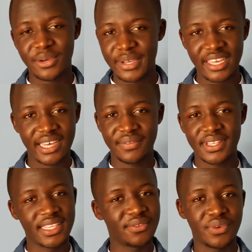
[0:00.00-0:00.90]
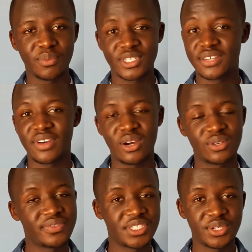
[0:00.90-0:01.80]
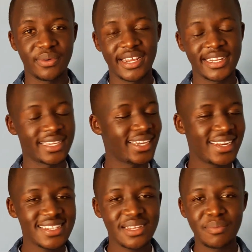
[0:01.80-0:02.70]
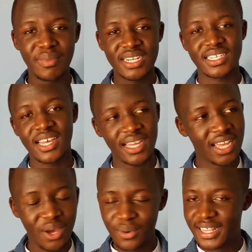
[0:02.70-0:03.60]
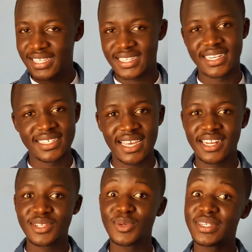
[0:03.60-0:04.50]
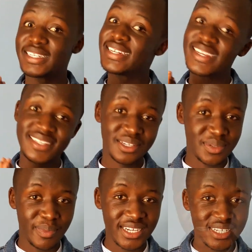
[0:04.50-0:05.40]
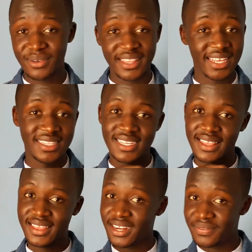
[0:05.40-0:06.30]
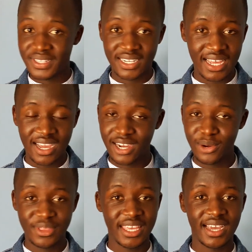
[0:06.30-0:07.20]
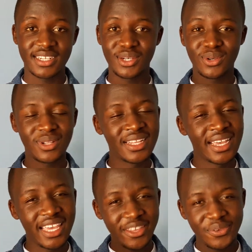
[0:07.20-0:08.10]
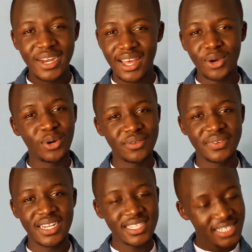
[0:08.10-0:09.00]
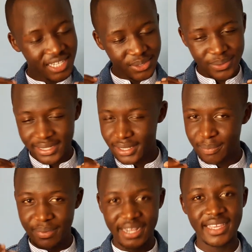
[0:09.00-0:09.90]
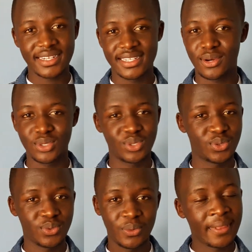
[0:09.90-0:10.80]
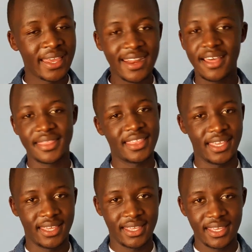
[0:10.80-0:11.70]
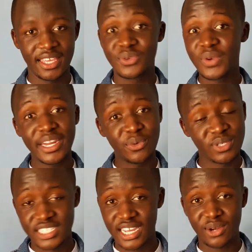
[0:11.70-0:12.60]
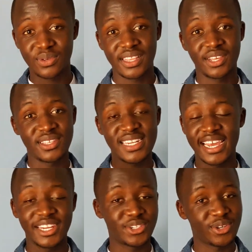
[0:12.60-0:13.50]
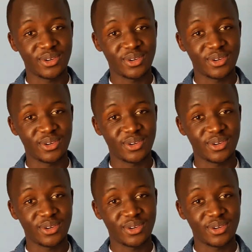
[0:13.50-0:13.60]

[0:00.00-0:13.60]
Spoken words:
away everything from whatever outfit you're wearing. It doesn't matter whether it's a designer suit. It doesn't matter whether it's a thrifted clothing article. If you lack confidence, it will bring it down to nothing. It really won't count whether you're stylish or